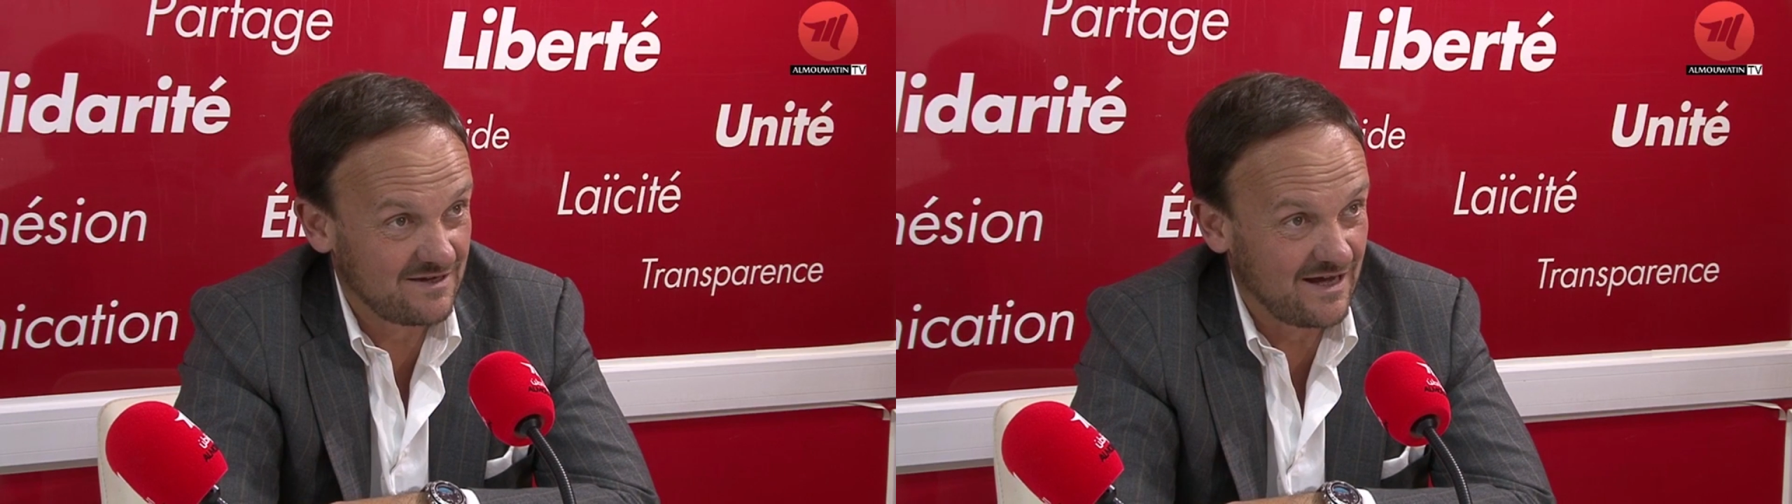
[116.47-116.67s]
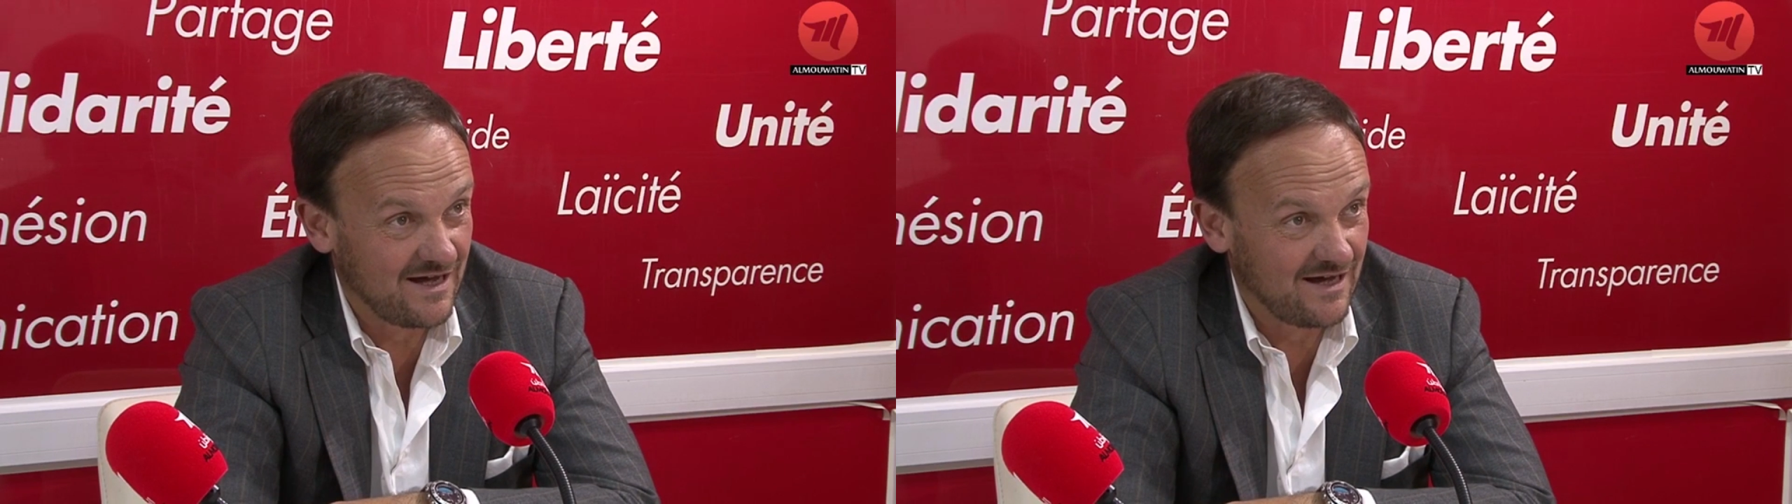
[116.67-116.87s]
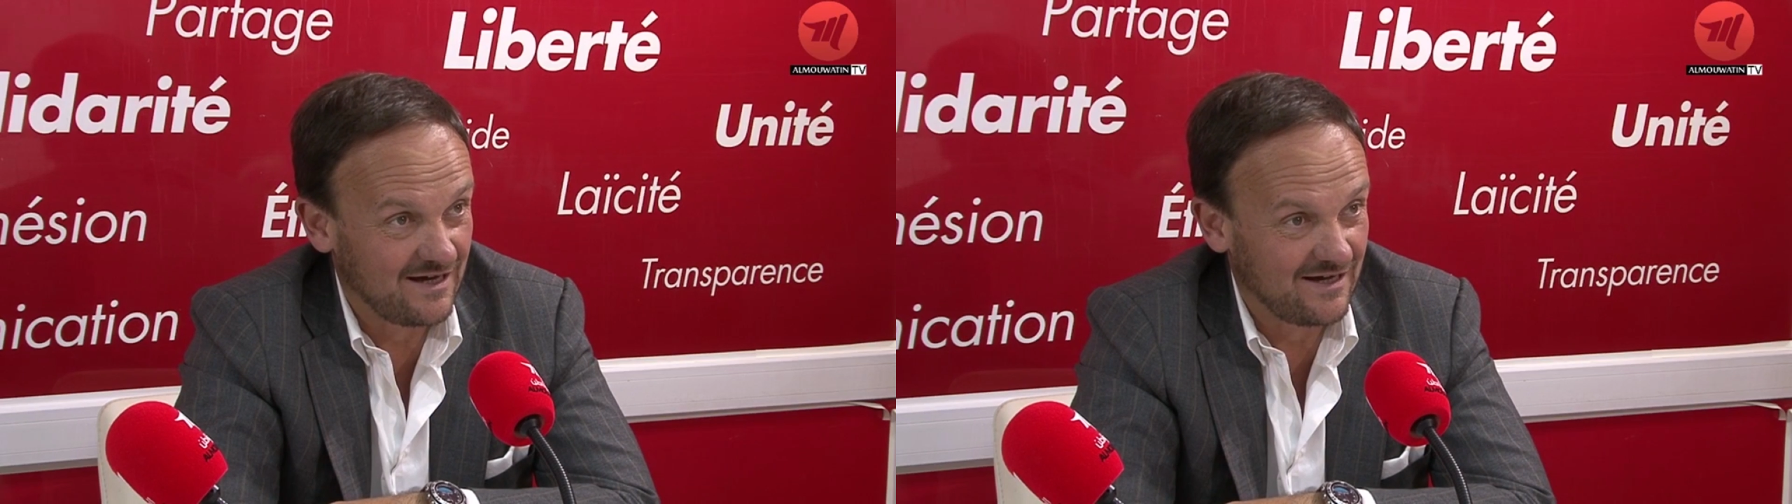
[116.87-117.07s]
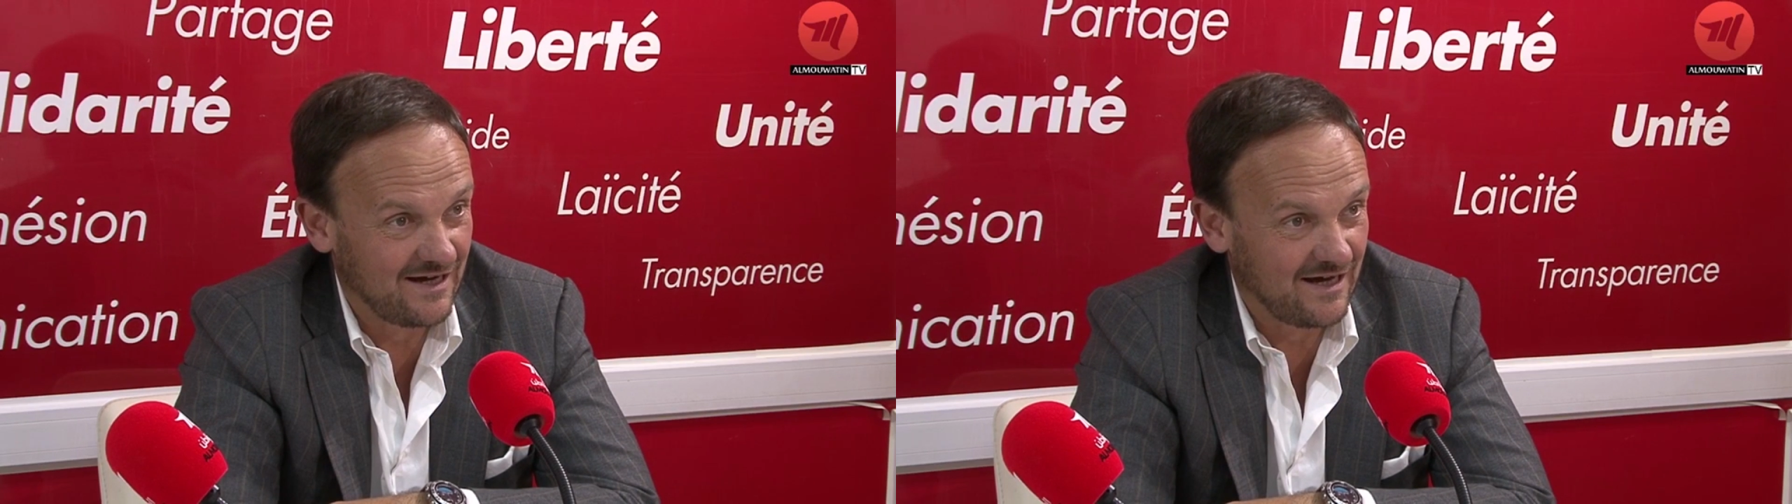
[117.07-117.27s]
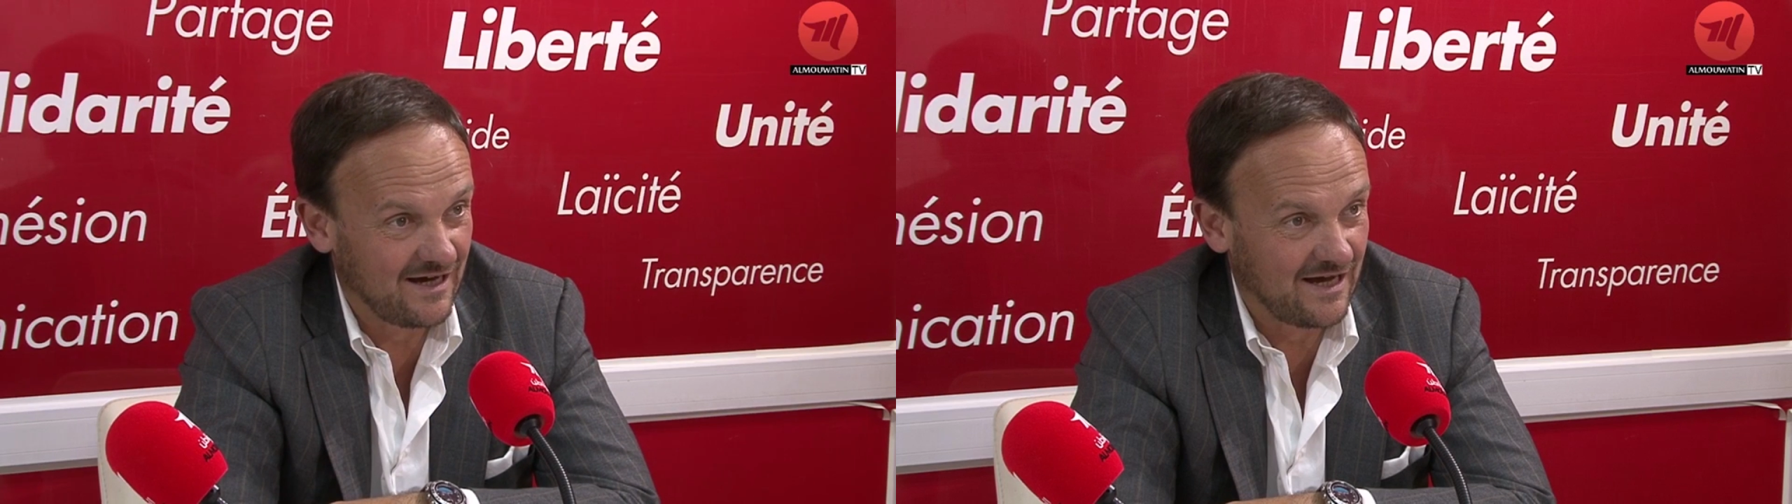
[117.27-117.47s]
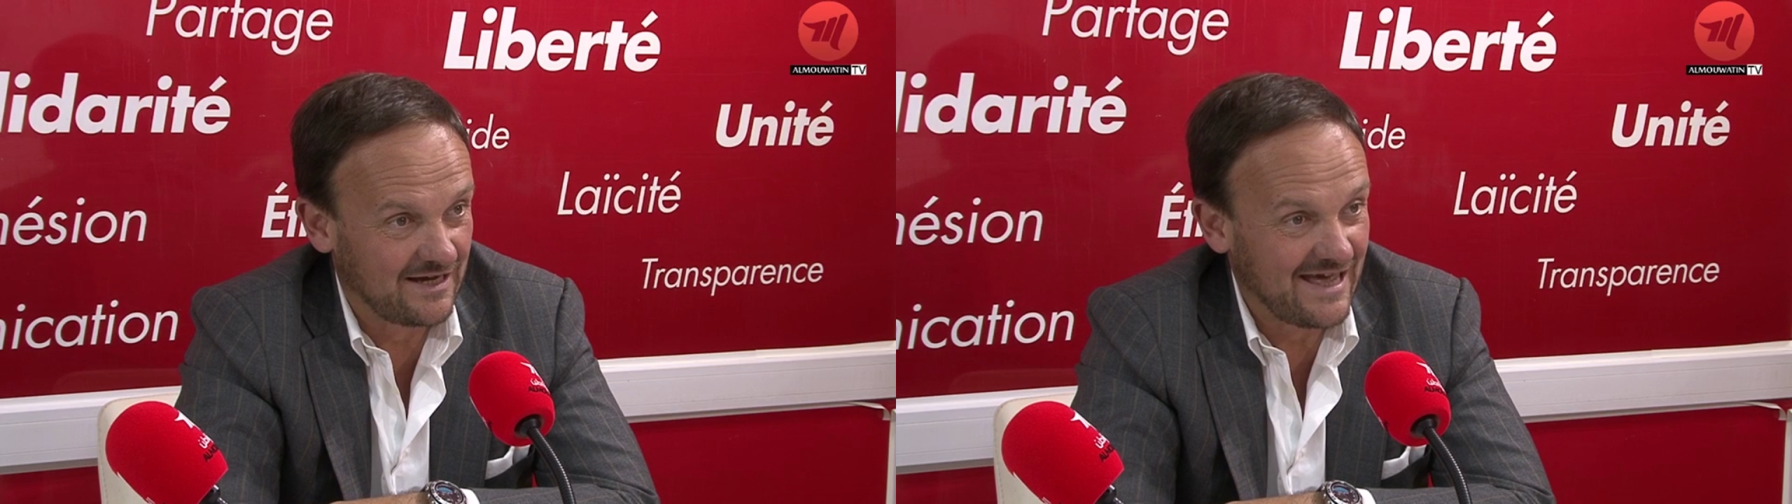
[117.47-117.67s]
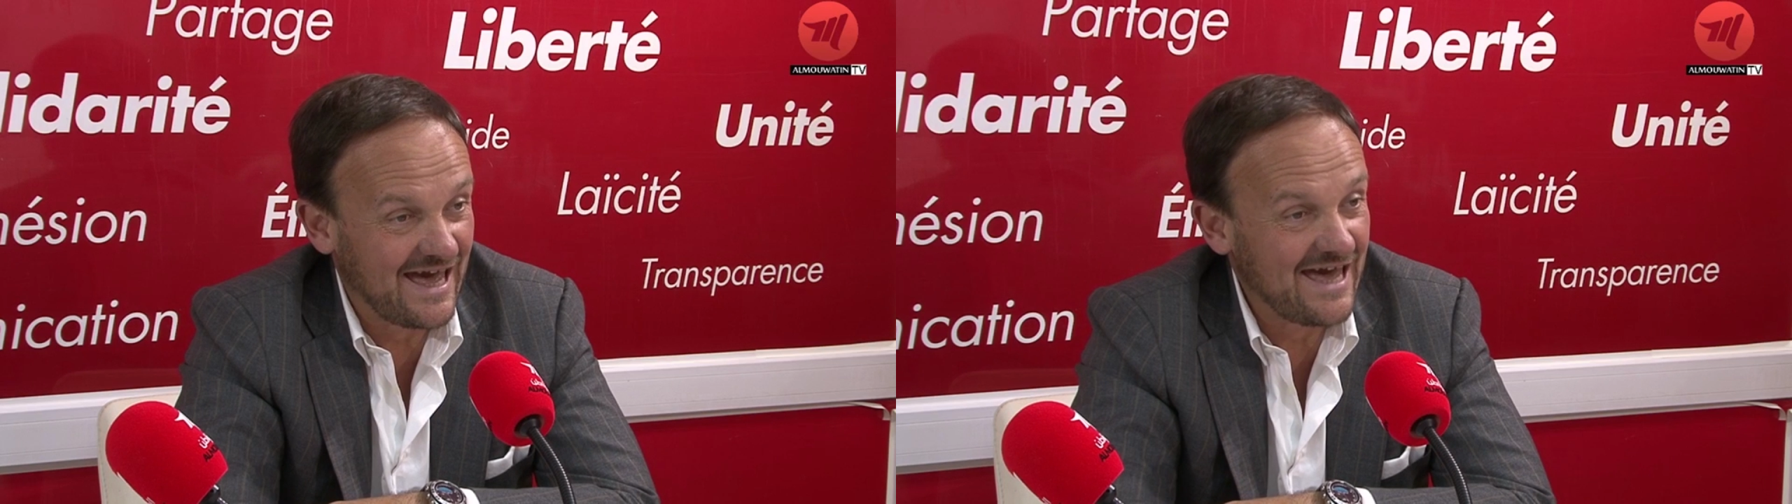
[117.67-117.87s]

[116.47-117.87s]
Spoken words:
I